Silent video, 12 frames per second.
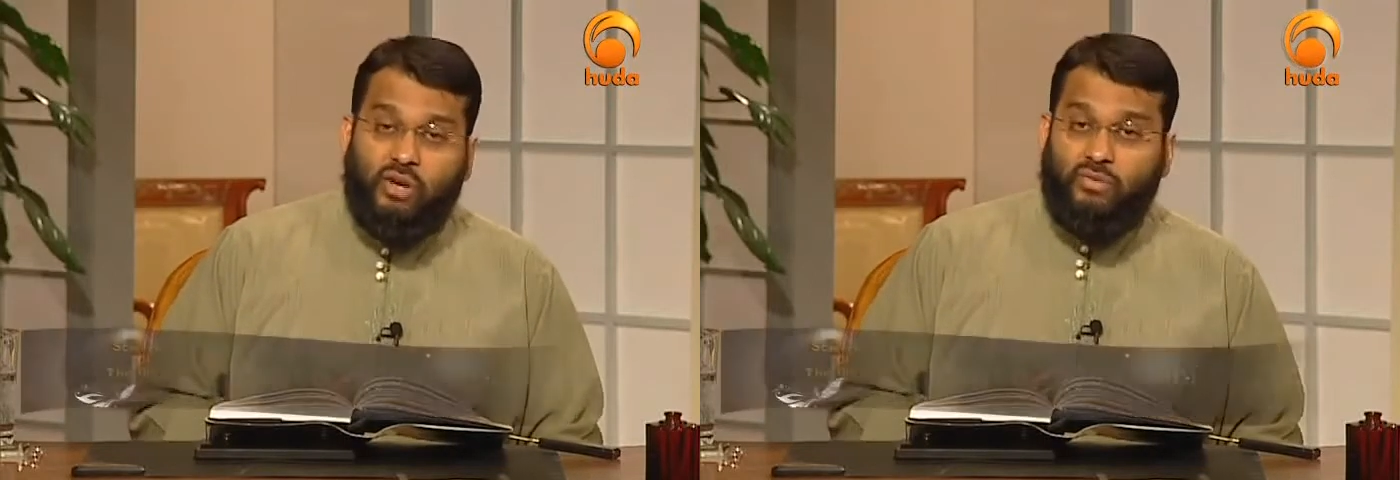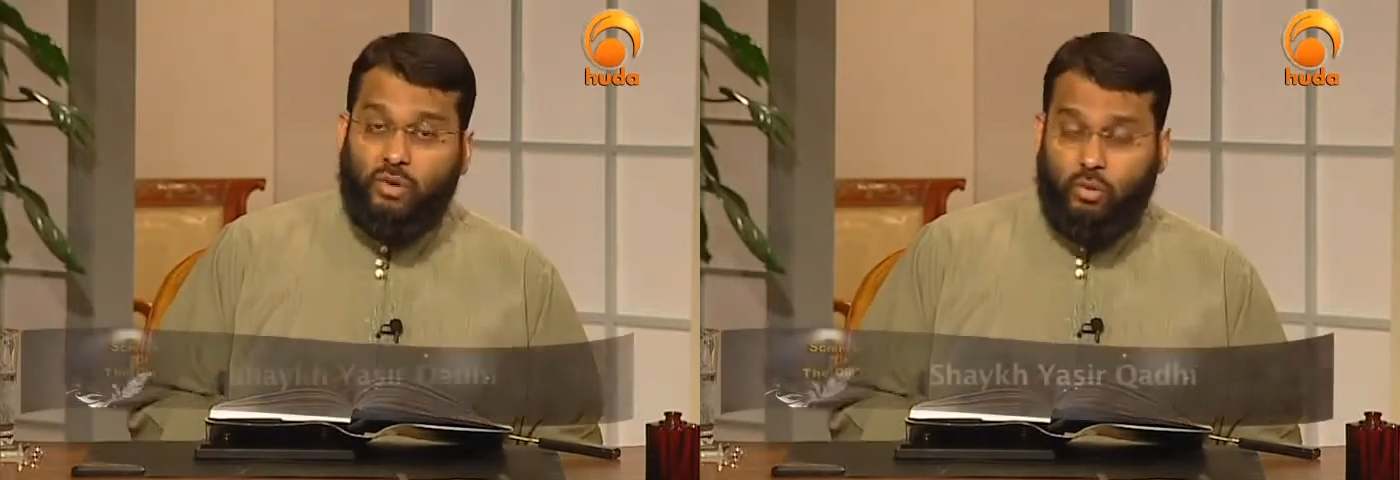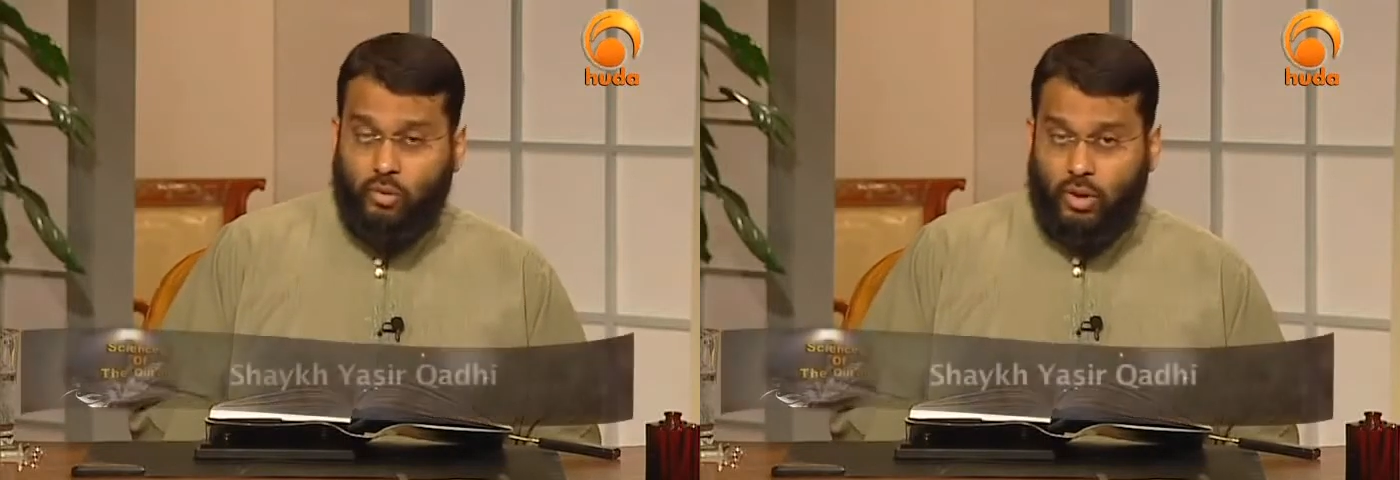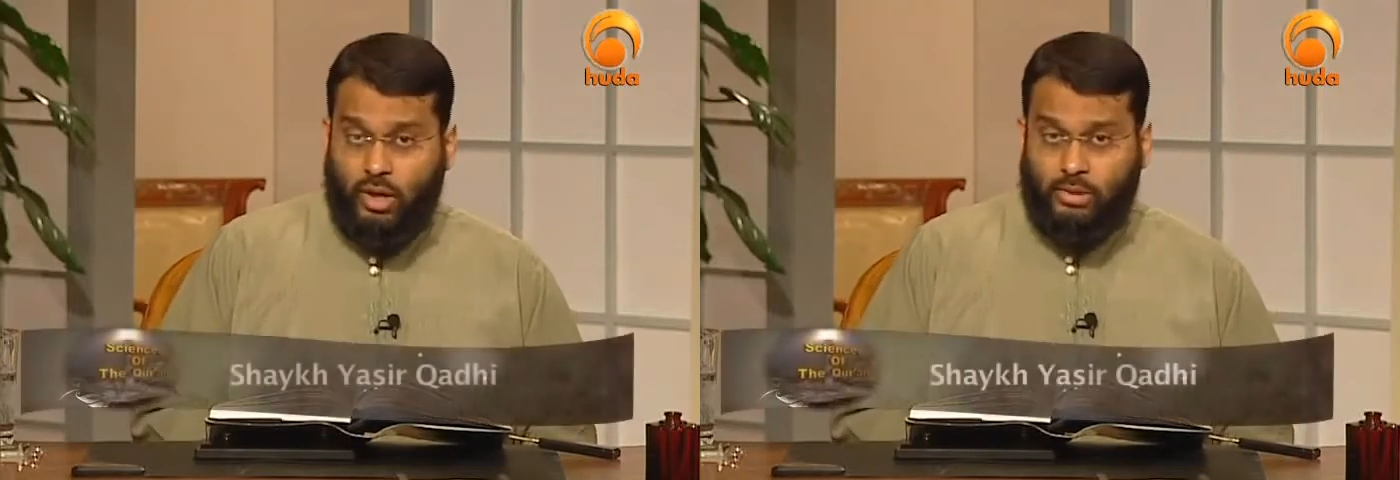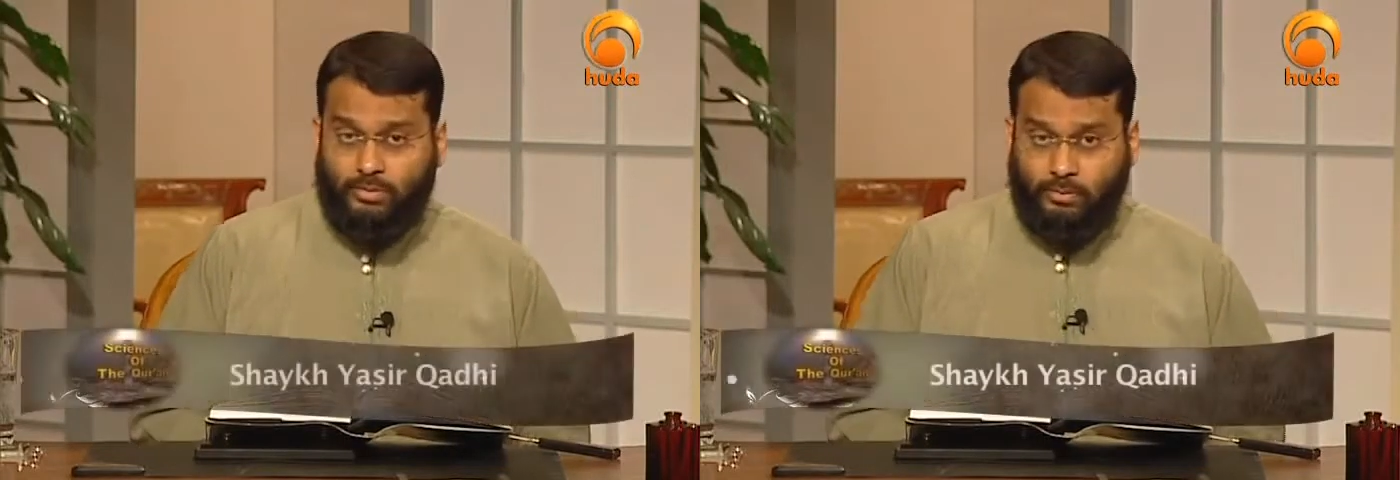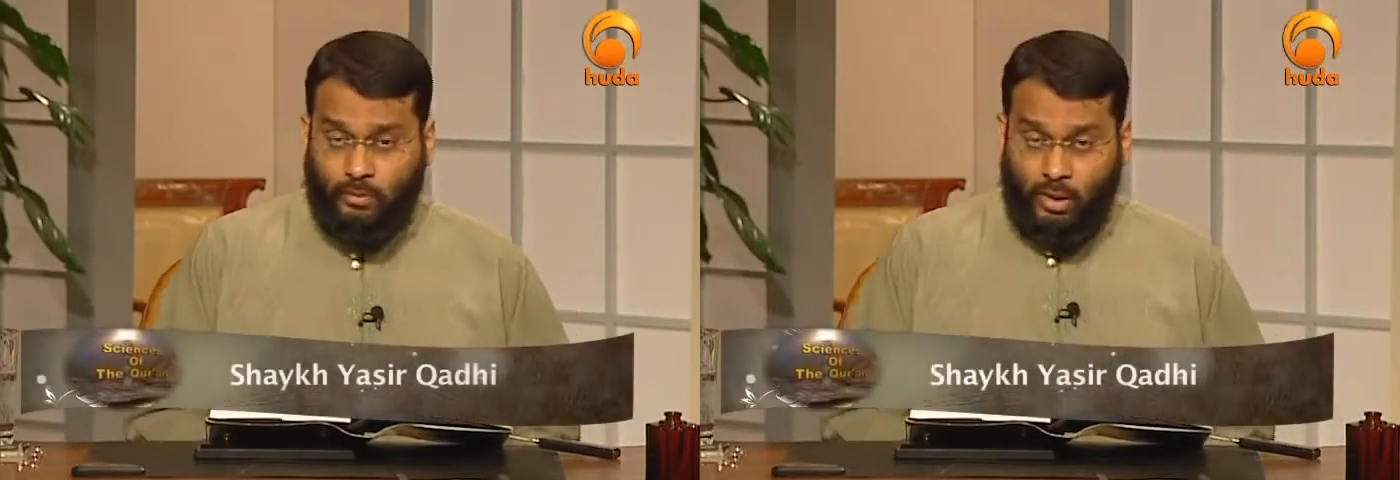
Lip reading: of the Qur'an.